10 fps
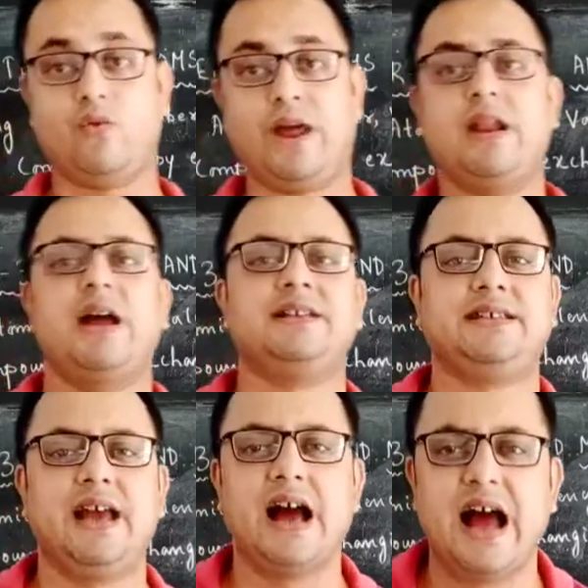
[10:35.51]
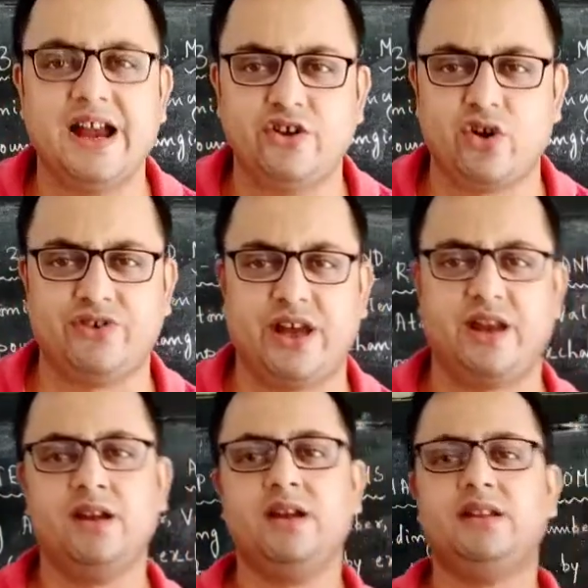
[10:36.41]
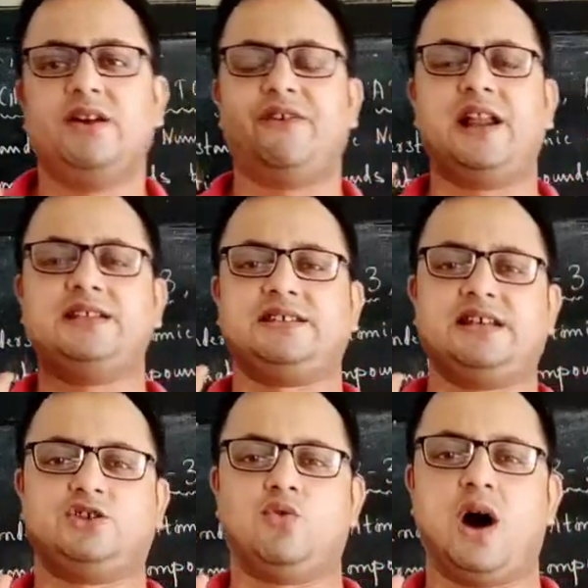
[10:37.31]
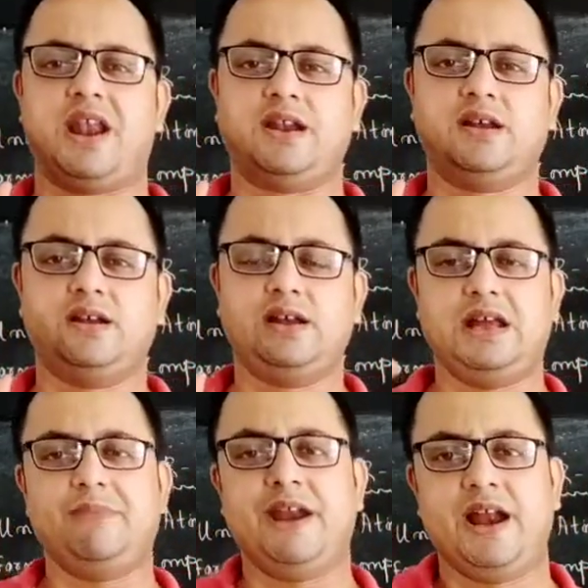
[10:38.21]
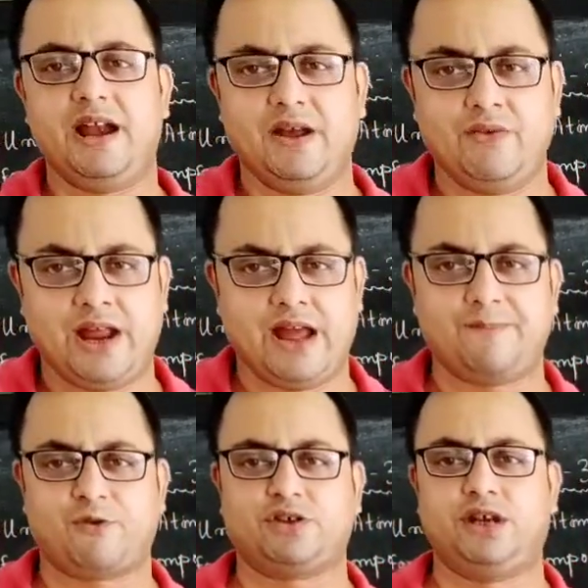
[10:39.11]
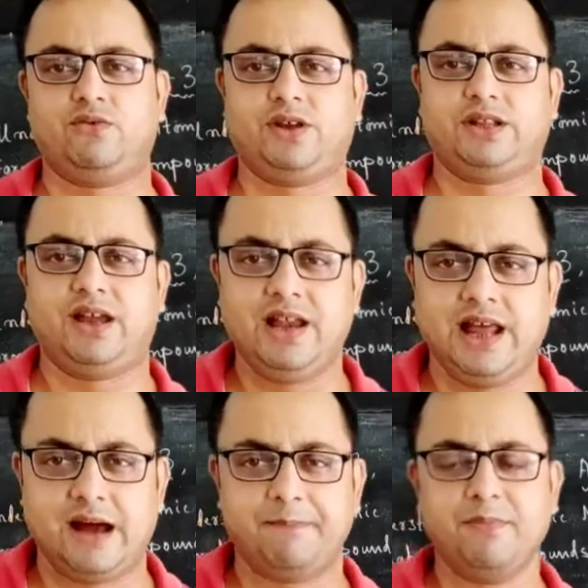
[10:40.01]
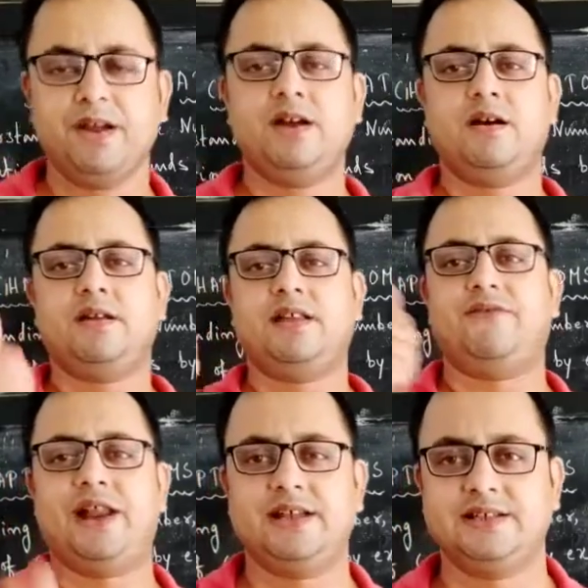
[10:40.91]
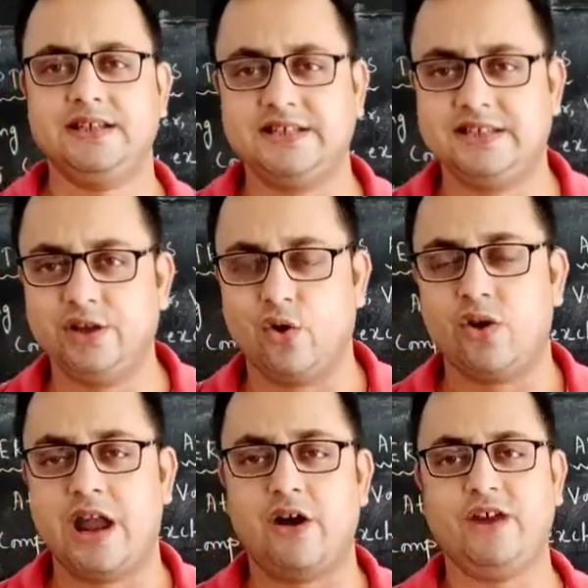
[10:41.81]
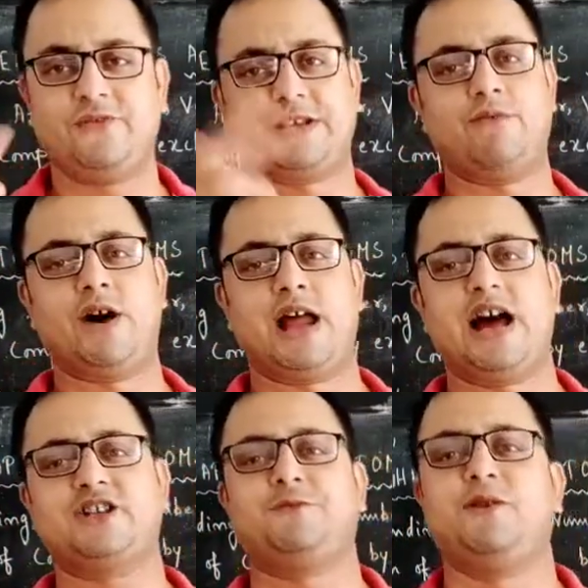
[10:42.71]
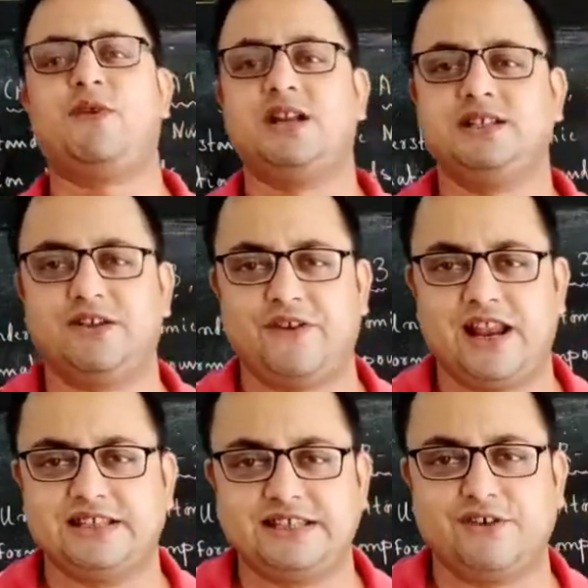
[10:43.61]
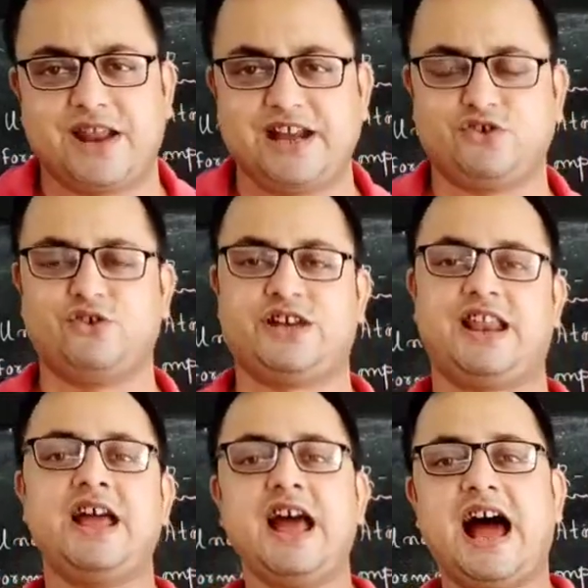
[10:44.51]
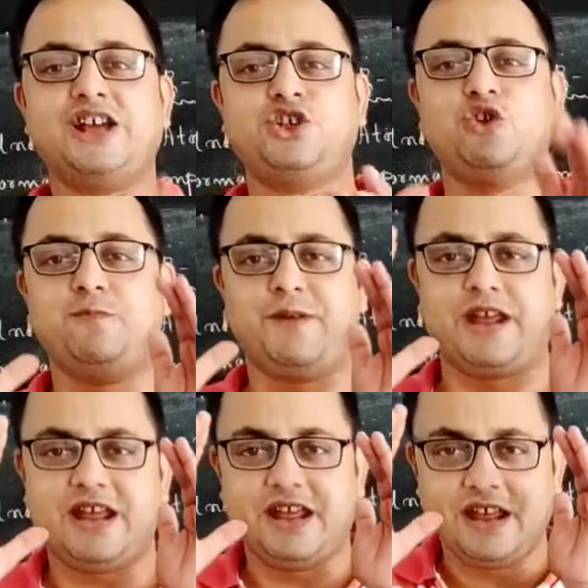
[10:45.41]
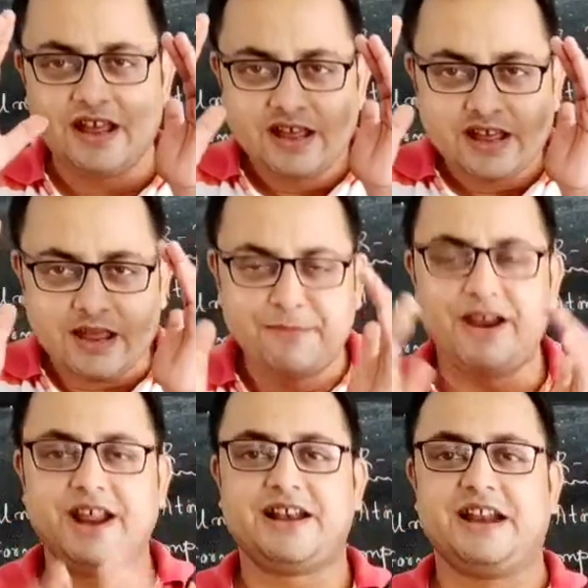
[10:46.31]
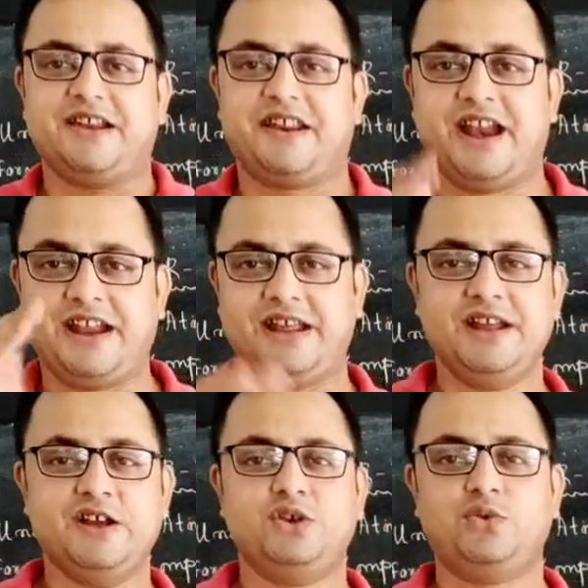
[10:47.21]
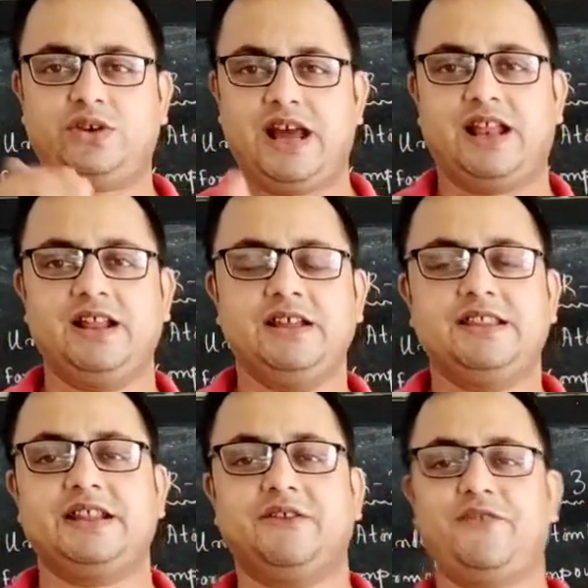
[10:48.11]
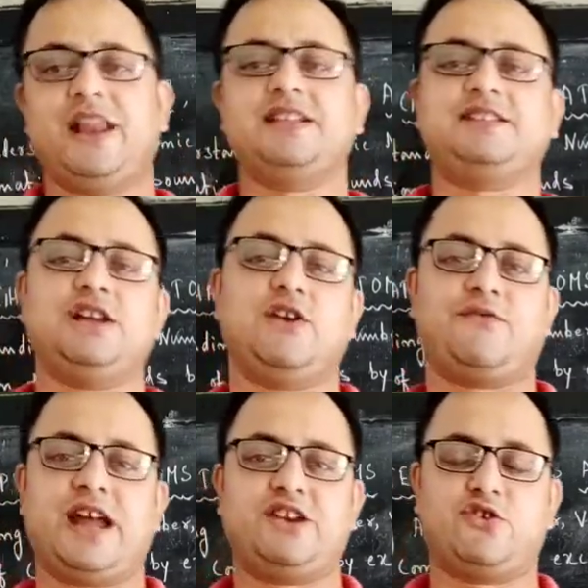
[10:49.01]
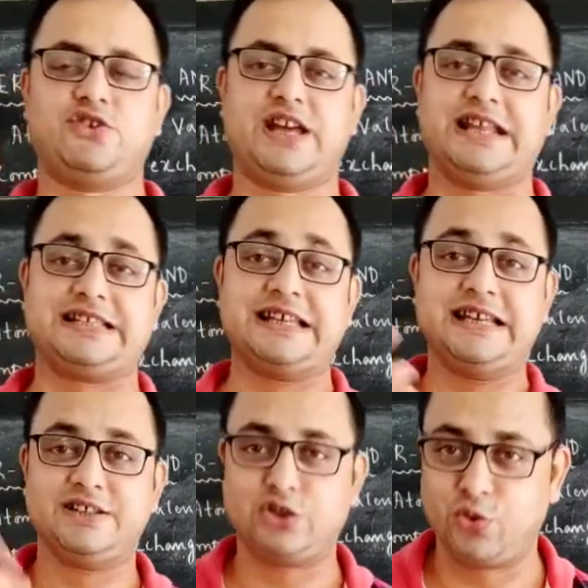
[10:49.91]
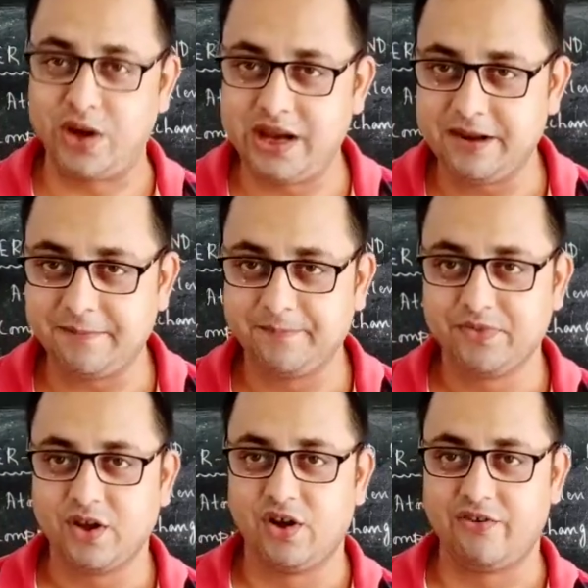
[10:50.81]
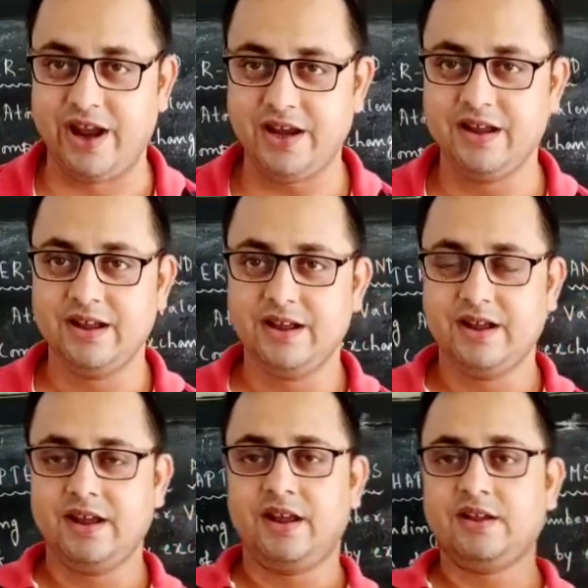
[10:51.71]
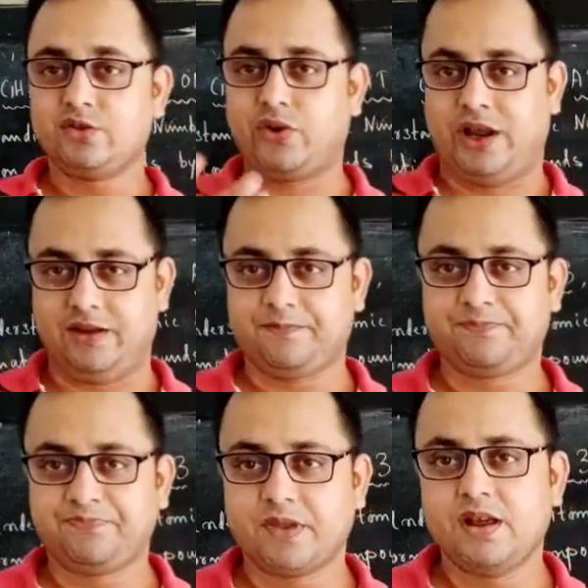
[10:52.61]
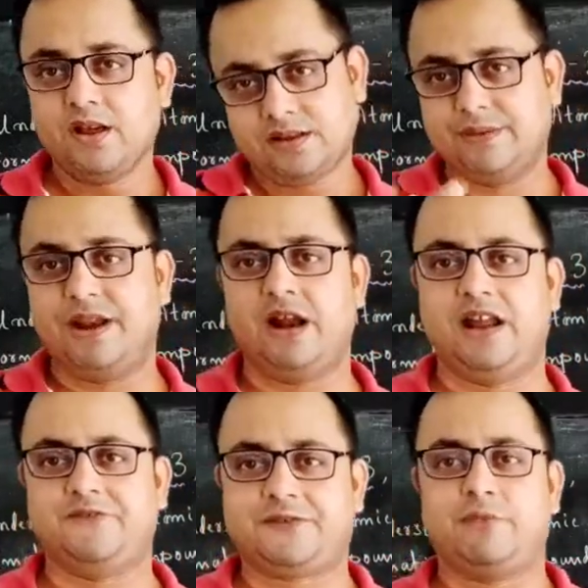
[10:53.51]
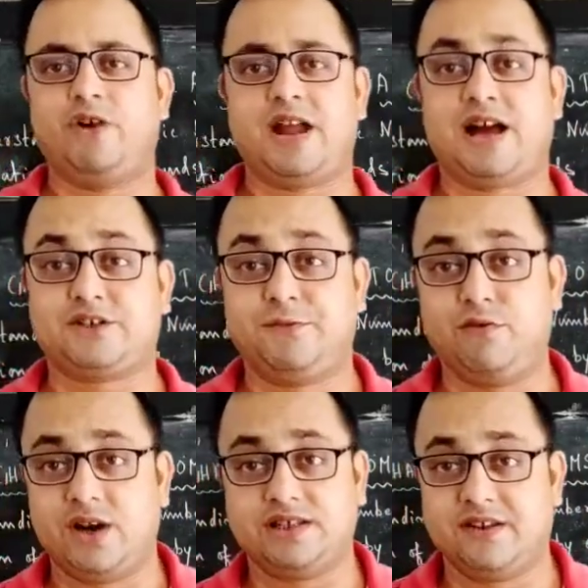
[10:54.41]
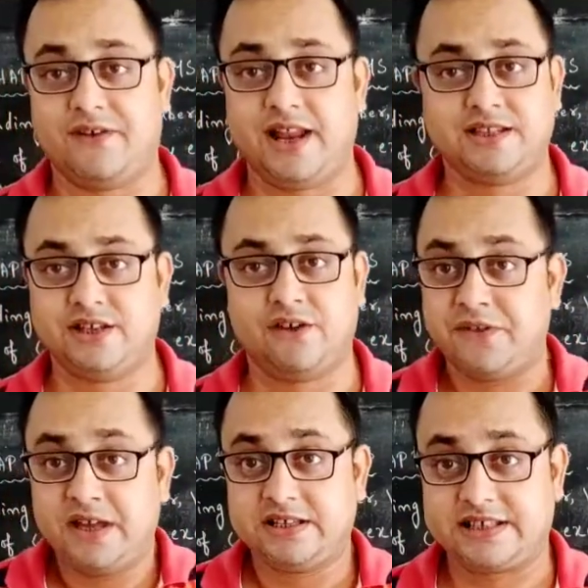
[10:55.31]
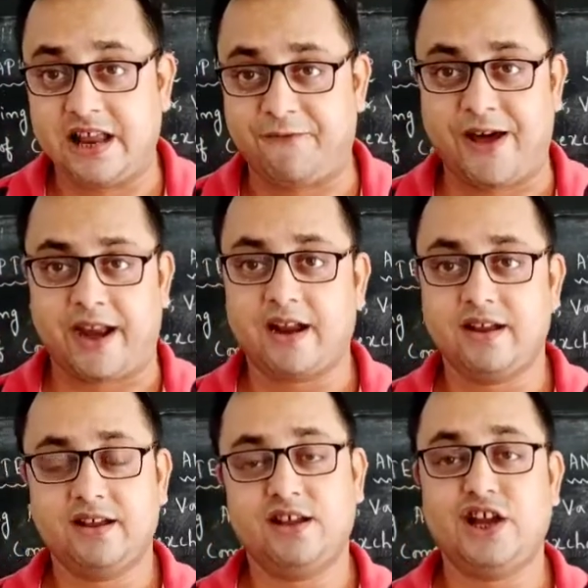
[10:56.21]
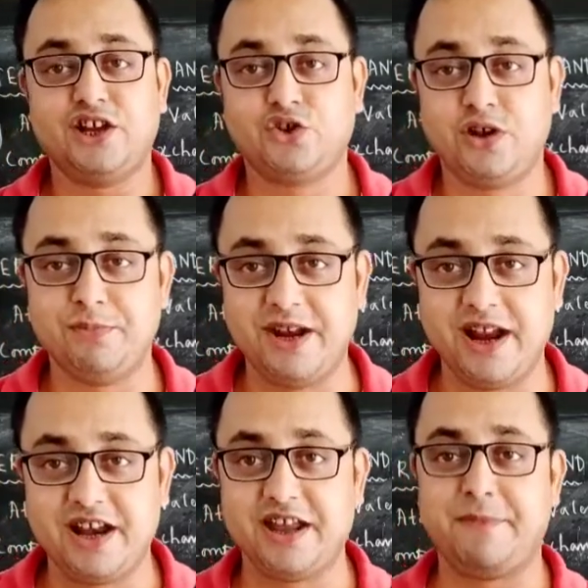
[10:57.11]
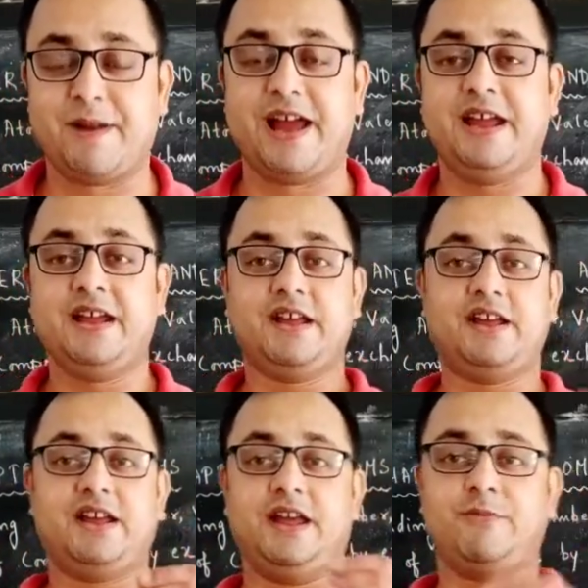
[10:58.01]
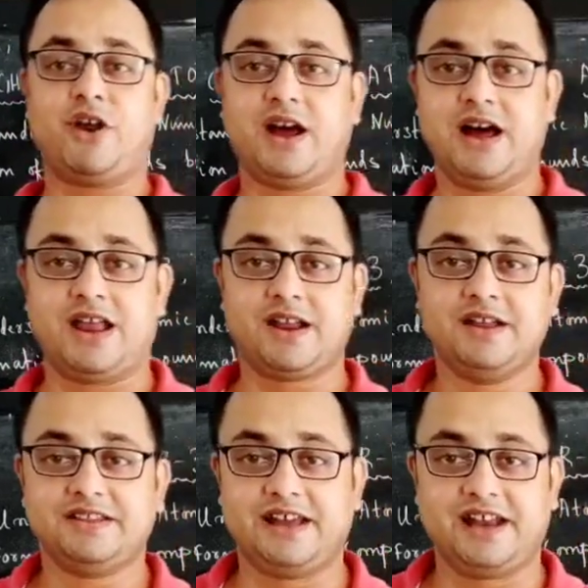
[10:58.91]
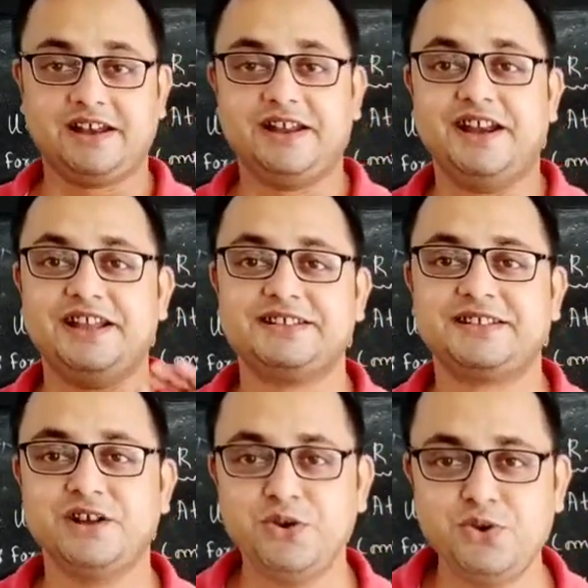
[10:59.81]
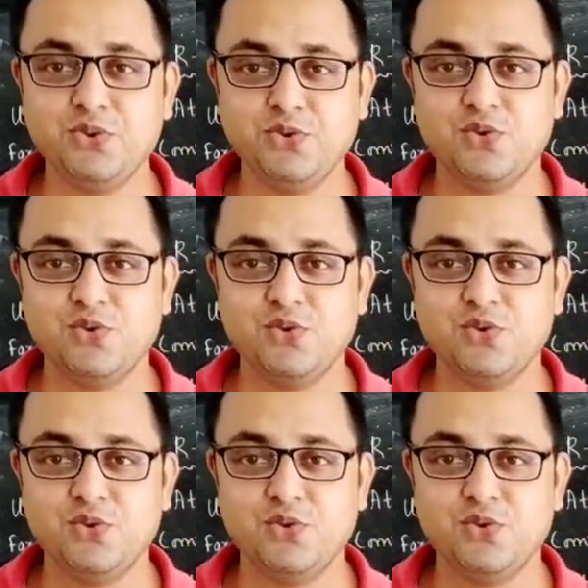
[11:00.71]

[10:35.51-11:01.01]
When I say hydrogen, the valency is 1. Immediately when I proceed with helium, the valency is 0. Now if someone asks me what is the valency of nitrogen, I should be immediately ready to tell that the valency of nitrogen is 3. Alright? 3. Similarly, if someone asks me what is the valency of sulfur, I should immediately reply him or her that it is 2.